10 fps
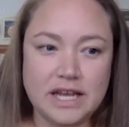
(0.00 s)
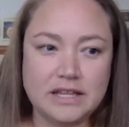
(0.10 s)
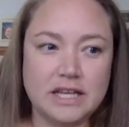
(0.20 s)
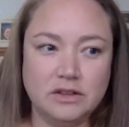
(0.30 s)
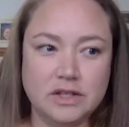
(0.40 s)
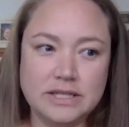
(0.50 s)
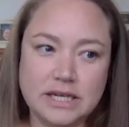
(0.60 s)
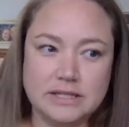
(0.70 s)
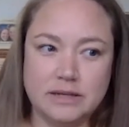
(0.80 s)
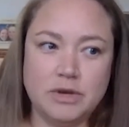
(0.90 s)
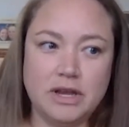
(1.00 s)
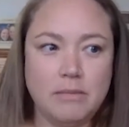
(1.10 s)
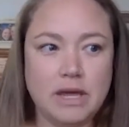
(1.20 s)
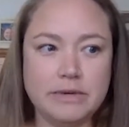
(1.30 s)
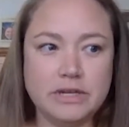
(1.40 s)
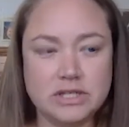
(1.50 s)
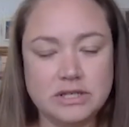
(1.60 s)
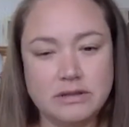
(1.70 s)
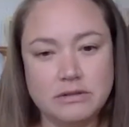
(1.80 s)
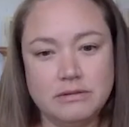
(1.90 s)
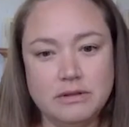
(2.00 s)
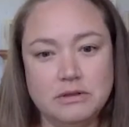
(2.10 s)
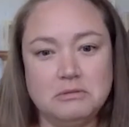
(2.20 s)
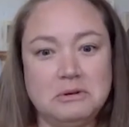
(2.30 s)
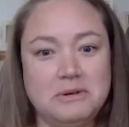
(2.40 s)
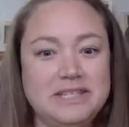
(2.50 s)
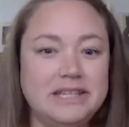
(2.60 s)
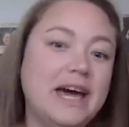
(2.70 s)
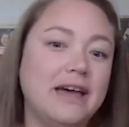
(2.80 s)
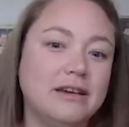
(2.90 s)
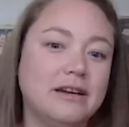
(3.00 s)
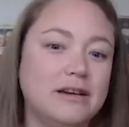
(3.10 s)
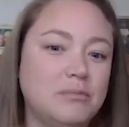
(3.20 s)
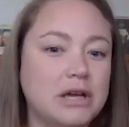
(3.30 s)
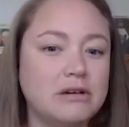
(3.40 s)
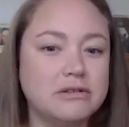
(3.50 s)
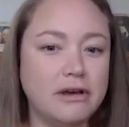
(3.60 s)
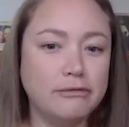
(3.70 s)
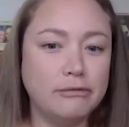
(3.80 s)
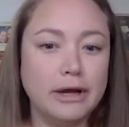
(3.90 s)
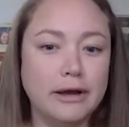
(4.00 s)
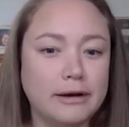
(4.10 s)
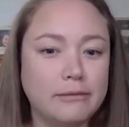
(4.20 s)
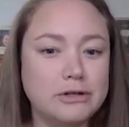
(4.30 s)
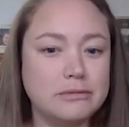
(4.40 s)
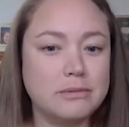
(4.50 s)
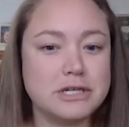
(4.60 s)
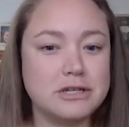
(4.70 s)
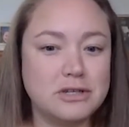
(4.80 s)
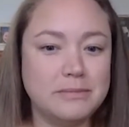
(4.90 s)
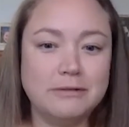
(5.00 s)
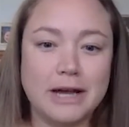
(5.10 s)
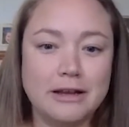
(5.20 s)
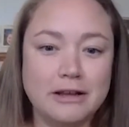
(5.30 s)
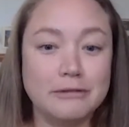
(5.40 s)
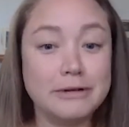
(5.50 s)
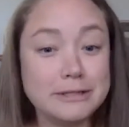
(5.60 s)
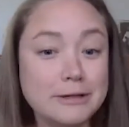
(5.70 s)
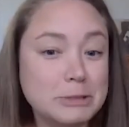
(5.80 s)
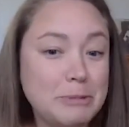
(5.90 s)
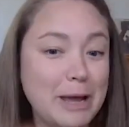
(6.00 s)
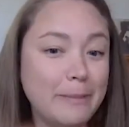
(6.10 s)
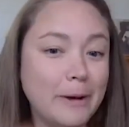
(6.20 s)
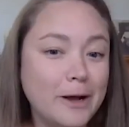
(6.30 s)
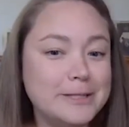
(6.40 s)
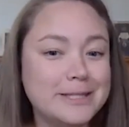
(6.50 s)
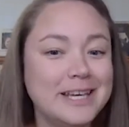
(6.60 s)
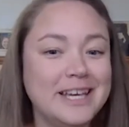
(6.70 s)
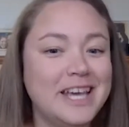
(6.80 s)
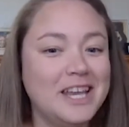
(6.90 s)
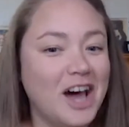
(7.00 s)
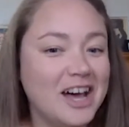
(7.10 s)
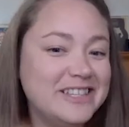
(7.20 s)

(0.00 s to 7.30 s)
and it looks like somebody maybe just threw it together in Microsoft Word, which is where you should be writing your research papers, not